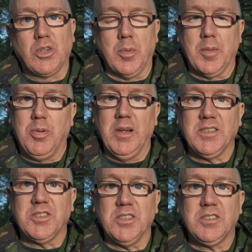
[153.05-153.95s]
couple of
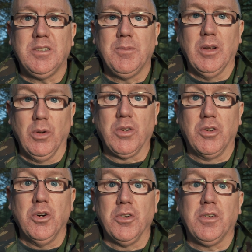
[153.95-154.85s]
places look
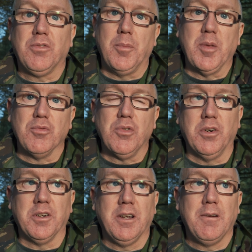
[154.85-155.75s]
good from the
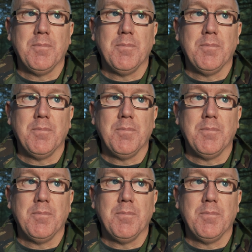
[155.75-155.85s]
road,